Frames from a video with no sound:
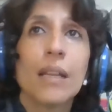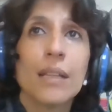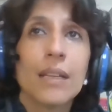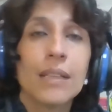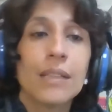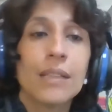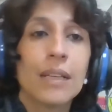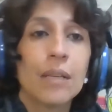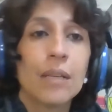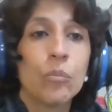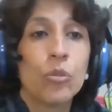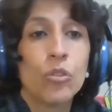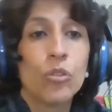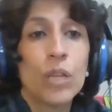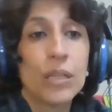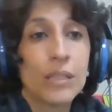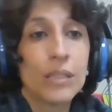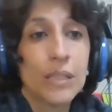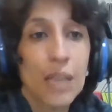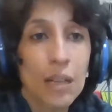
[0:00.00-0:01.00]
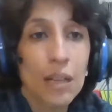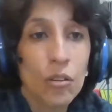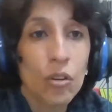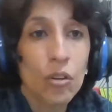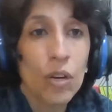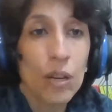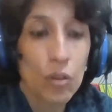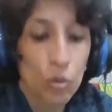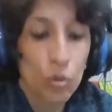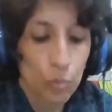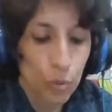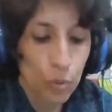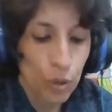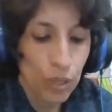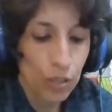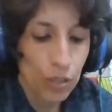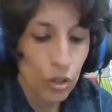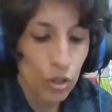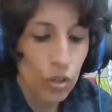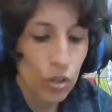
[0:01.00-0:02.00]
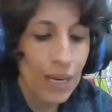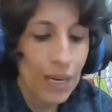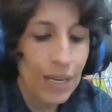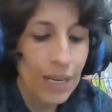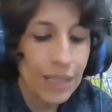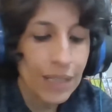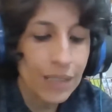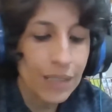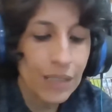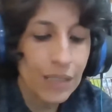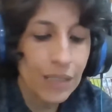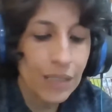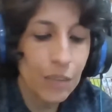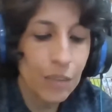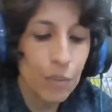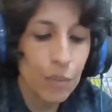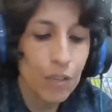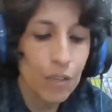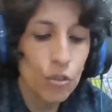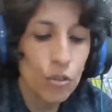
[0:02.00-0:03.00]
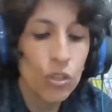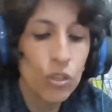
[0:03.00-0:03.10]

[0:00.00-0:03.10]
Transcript: I would like to tell you that we have launched this calling